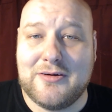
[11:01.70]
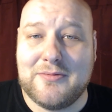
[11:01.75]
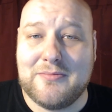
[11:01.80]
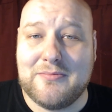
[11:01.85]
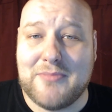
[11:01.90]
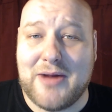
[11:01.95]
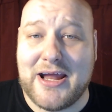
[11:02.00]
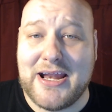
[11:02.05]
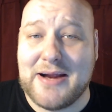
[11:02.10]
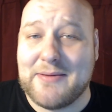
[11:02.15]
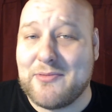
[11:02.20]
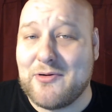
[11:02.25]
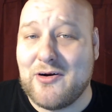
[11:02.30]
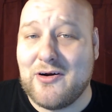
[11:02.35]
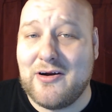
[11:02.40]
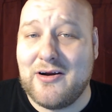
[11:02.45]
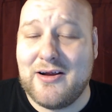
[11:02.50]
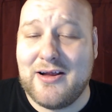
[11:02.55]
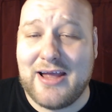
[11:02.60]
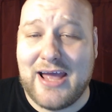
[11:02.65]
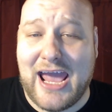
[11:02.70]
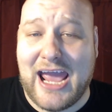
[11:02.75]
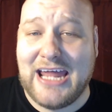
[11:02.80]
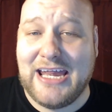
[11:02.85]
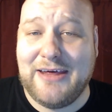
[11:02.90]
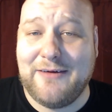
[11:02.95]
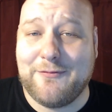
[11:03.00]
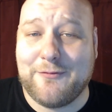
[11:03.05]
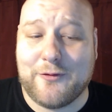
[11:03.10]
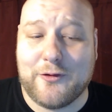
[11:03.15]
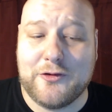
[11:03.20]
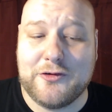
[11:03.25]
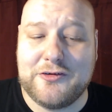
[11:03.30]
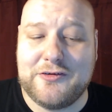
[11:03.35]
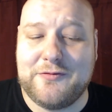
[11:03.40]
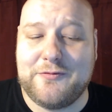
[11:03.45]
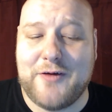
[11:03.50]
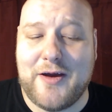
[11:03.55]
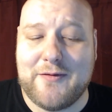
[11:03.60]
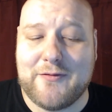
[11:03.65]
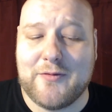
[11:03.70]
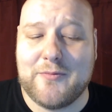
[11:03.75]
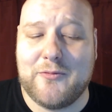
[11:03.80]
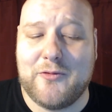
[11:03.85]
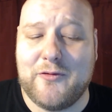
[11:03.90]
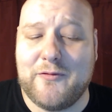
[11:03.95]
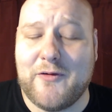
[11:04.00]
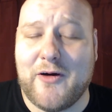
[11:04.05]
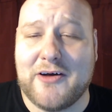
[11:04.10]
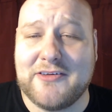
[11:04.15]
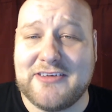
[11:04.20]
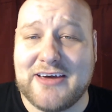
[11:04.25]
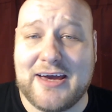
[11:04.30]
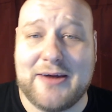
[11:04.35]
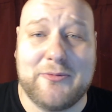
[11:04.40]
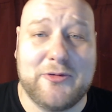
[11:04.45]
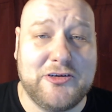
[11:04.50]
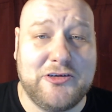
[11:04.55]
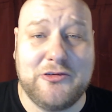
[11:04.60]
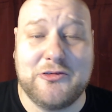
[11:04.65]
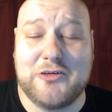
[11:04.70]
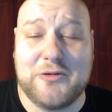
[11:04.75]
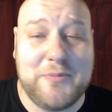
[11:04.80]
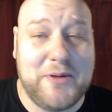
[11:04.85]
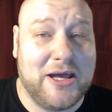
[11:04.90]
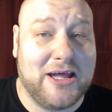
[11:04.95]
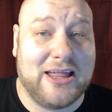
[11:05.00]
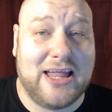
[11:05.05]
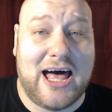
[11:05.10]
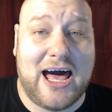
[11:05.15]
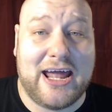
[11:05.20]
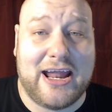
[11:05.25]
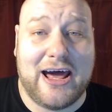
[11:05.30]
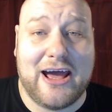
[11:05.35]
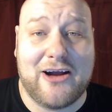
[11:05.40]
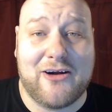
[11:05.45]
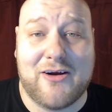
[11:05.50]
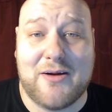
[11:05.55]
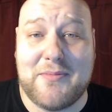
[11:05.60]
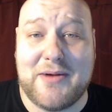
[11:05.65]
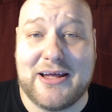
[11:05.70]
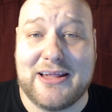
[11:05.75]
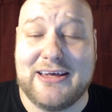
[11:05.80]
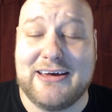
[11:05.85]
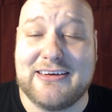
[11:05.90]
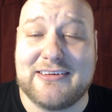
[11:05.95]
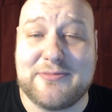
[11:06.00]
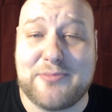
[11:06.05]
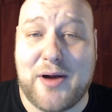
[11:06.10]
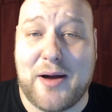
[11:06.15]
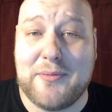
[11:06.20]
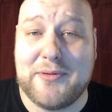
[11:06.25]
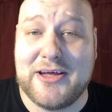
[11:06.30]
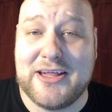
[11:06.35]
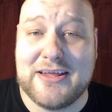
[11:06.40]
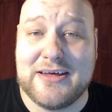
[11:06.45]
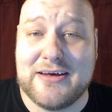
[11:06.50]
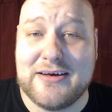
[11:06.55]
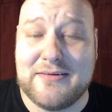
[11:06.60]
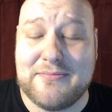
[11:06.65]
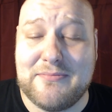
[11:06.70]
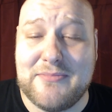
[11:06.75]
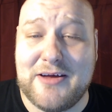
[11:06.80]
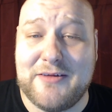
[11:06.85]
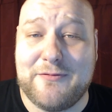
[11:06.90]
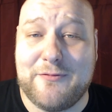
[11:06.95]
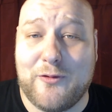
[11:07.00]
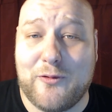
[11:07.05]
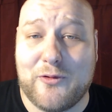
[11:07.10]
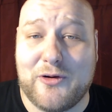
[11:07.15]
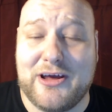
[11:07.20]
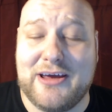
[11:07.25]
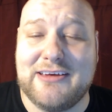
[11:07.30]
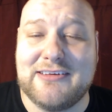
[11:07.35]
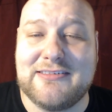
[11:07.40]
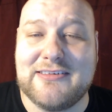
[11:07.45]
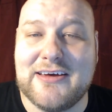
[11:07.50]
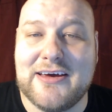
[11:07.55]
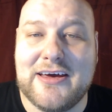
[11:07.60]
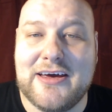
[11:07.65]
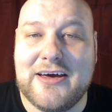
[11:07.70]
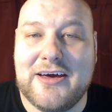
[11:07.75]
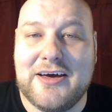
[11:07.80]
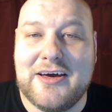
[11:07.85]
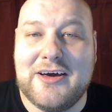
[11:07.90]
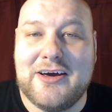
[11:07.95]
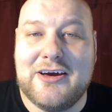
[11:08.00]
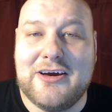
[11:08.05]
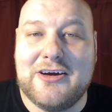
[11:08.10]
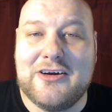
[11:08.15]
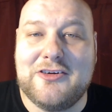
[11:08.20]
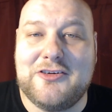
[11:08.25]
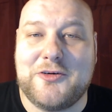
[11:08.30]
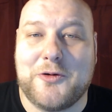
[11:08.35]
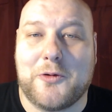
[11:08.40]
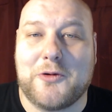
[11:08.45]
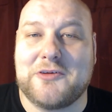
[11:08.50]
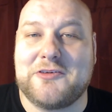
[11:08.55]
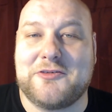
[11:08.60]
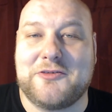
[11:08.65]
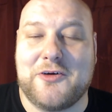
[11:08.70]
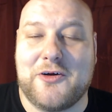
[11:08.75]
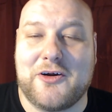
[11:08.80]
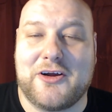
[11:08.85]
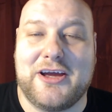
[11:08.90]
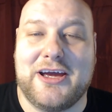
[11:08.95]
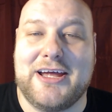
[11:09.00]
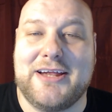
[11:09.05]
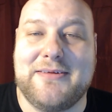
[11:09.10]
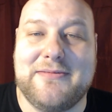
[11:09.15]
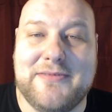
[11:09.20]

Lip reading: my number 81st favorite movie of all time, which used to be a lot higher on my list, probably in the mid-40s, Short Circuit.